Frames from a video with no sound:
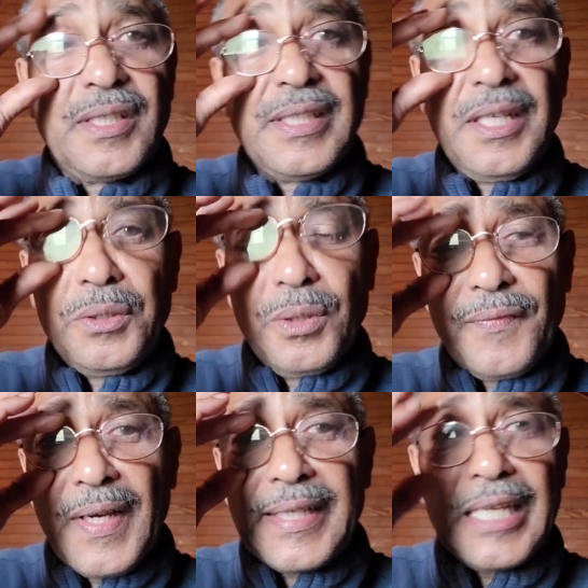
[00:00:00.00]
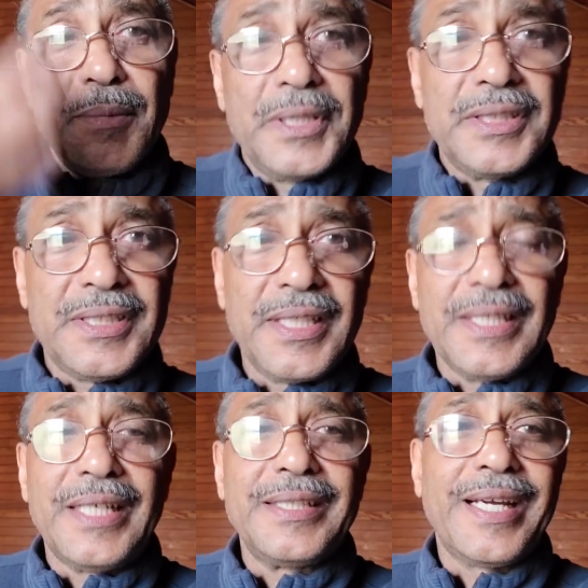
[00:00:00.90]
And I knew if I came against that
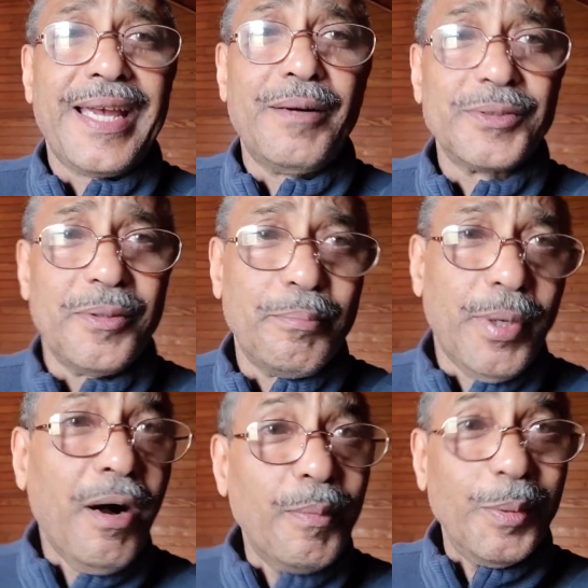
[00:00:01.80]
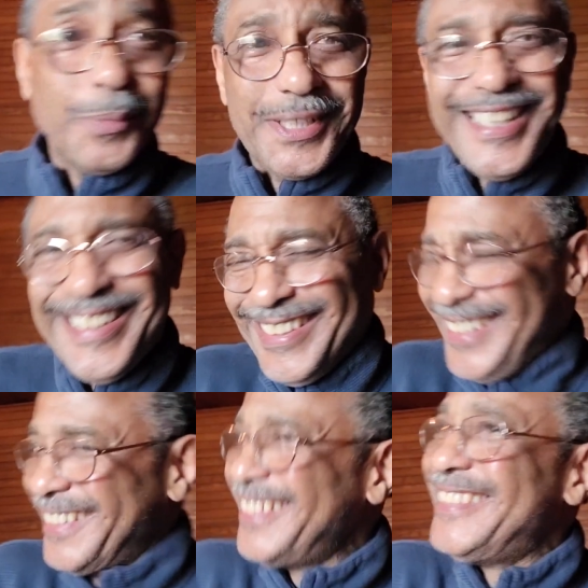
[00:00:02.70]
guy was going to pummel me.
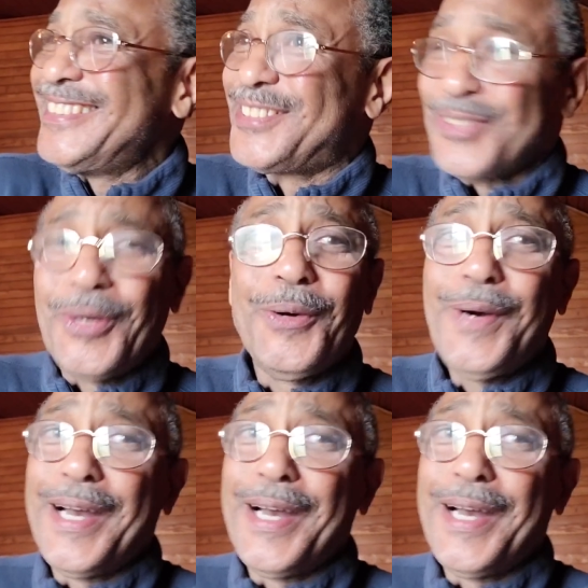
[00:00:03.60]
So